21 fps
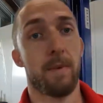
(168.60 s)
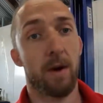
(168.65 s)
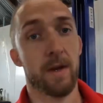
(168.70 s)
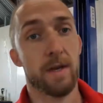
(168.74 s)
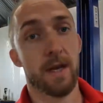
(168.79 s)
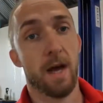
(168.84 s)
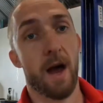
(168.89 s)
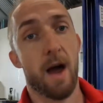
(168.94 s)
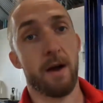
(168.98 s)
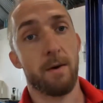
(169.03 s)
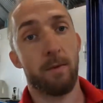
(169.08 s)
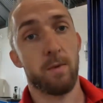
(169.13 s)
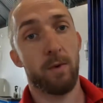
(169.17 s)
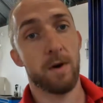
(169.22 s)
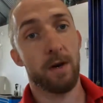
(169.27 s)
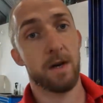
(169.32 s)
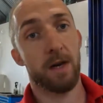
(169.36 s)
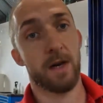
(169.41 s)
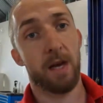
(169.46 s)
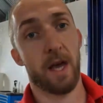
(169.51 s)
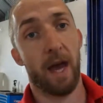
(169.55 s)
but I
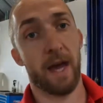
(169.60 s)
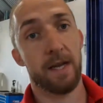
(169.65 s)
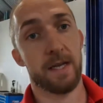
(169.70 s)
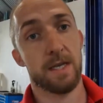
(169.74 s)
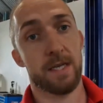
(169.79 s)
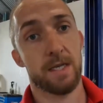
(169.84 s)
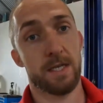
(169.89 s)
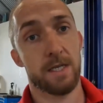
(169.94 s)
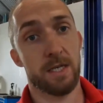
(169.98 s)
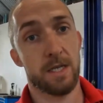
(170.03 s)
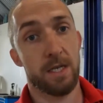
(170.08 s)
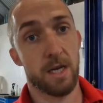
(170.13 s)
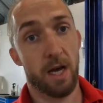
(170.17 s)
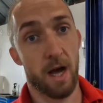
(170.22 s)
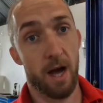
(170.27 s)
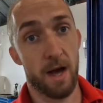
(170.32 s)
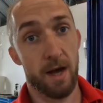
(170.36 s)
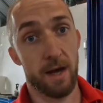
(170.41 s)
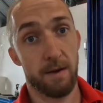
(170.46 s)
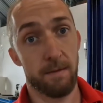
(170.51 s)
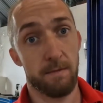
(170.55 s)
will get
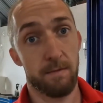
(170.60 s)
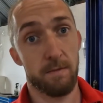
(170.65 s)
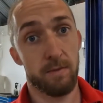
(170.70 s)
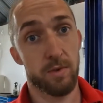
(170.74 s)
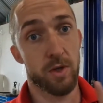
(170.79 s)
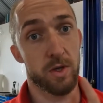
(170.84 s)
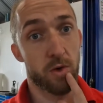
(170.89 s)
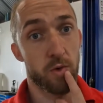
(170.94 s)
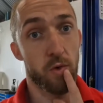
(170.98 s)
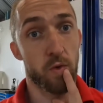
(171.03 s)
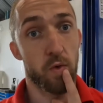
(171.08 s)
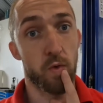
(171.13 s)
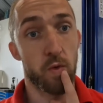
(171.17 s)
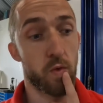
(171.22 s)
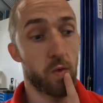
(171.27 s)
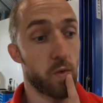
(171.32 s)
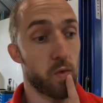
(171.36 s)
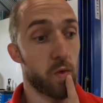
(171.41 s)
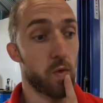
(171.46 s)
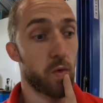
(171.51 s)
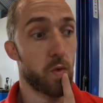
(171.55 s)
time
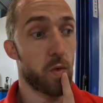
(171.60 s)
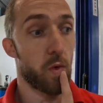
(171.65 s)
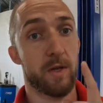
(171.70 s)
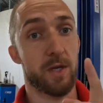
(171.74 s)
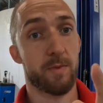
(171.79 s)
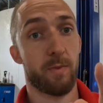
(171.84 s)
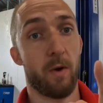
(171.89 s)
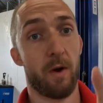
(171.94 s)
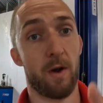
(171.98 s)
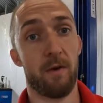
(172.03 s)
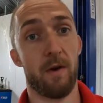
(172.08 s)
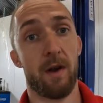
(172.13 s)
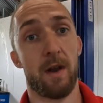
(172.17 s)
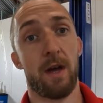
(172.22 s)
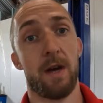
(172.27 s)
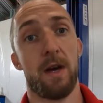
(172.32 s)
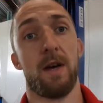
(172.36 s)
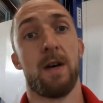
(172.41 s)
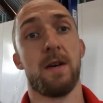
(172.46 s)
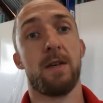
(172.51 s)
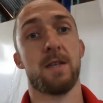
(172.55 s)
to put the spoiler on.
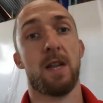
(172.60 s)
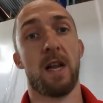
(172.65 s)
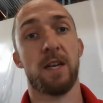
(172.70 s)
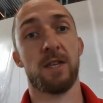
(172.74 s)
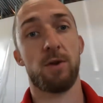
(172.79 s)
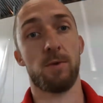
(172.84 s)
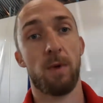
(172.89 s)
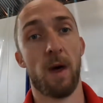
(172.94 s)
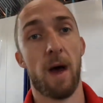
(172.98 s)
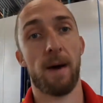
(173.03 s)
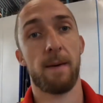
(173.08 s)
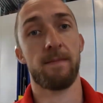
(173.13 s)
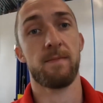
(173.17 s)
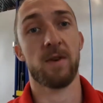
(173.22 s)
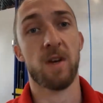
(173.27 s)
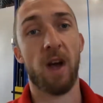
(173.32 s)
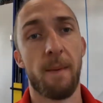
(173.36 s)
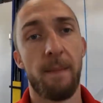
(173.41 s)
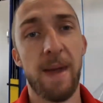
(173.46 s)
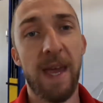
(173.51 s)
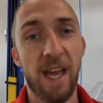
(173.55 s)
So let's do that.
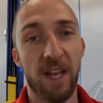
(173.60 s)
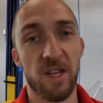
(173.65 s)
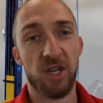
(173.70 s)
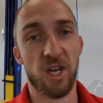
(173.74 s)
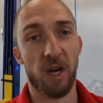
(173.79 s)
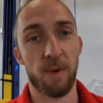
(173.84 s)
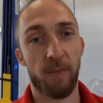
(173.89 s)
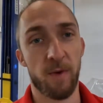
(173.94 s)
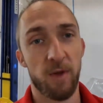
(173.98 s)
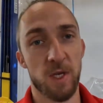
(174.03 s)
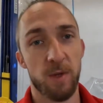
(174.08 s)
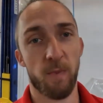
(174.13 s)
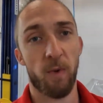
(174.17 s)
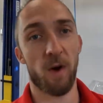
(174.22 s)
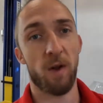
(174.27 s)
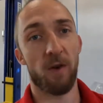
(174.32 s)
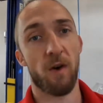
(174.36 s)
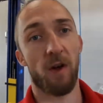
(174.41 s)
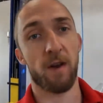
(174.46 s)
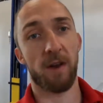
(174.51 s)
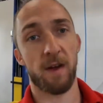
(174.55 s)
I'm itching to put the
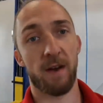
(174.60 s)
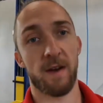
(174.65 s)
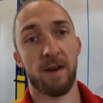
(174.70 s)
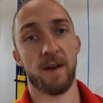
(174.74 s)
spoiler on.